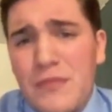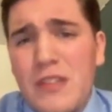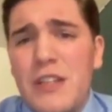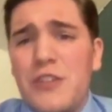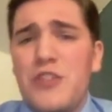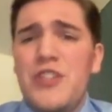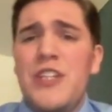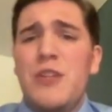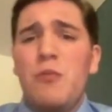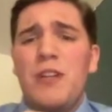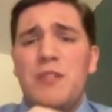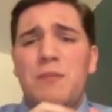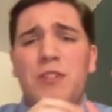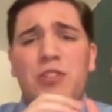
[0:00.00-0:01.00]
You see, the
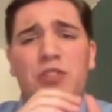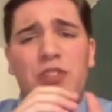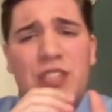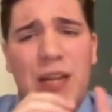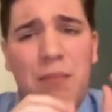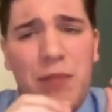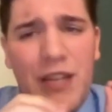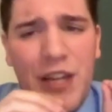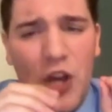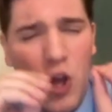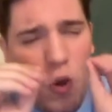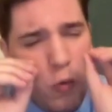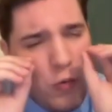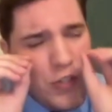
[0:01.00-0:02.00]
Westminster Assembly
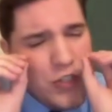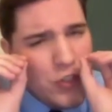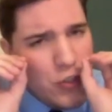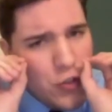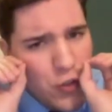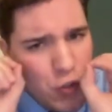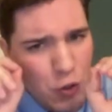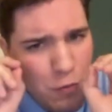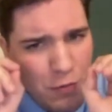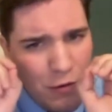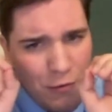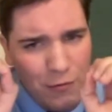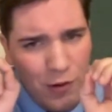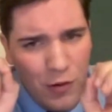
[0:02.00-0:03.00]
was
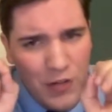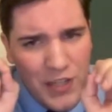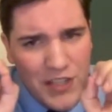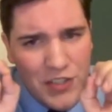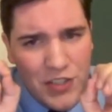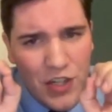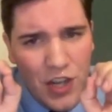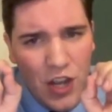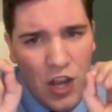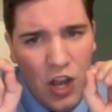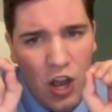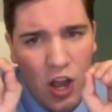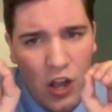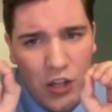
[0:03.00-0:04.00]
super focused
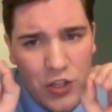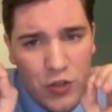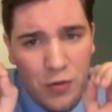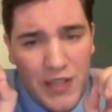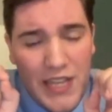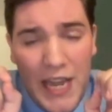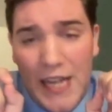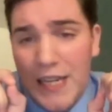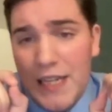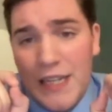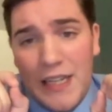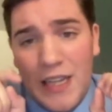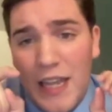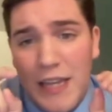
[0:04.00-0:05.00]
on doing that.
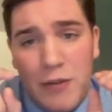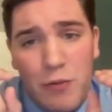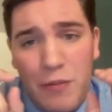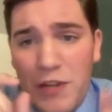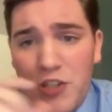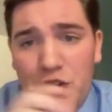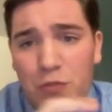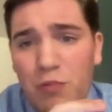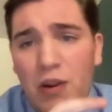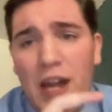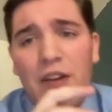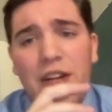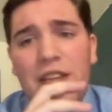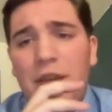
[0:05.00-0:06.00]
And like we mentioned
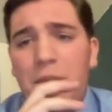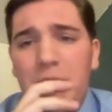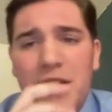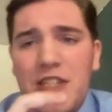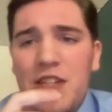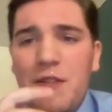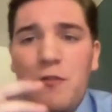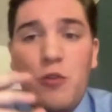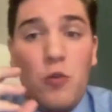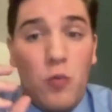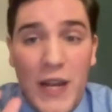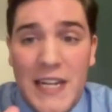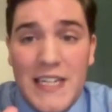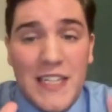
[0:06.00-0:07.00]
prior, in the midst of
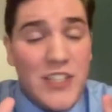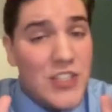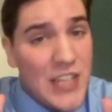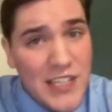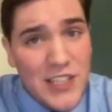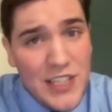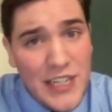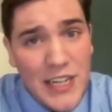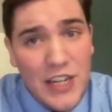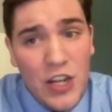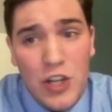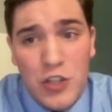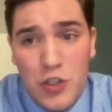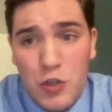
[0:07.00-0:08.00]
great necessity
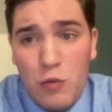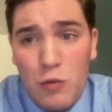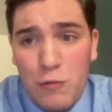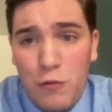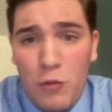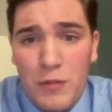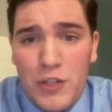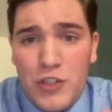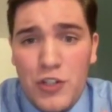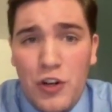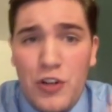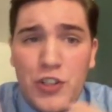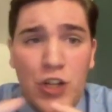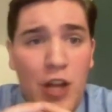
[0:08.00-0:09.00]
to reform the
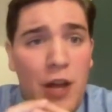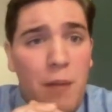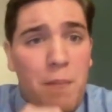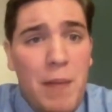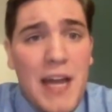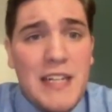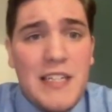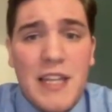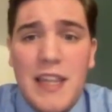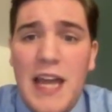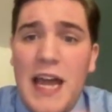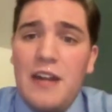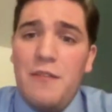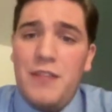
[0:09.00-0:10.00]
church back to
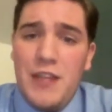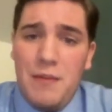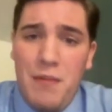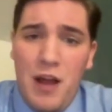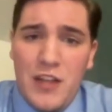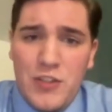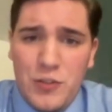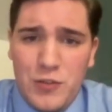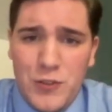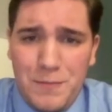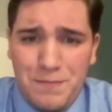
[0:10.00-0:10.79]
that of the apostles.